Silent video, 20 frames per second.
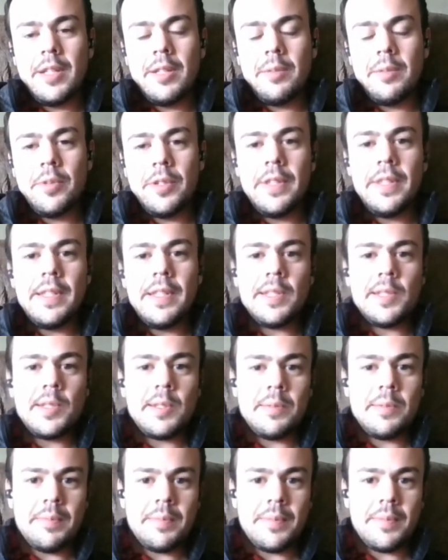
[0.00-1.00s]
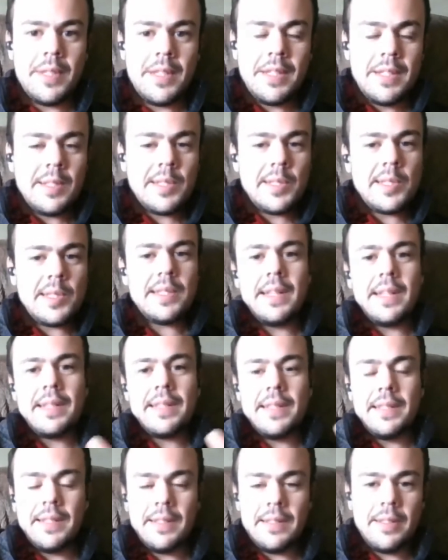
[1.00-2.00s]
Buddhism,
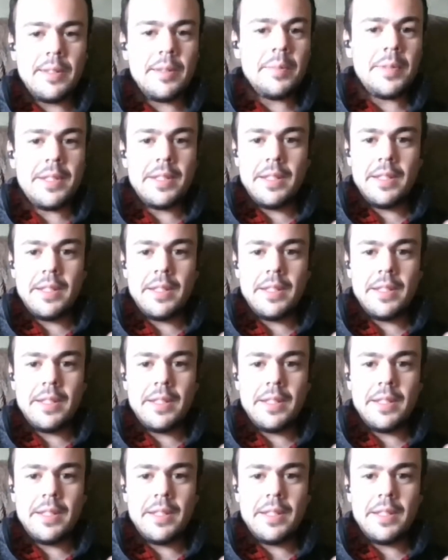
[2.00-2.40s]
Sanatana Dharma,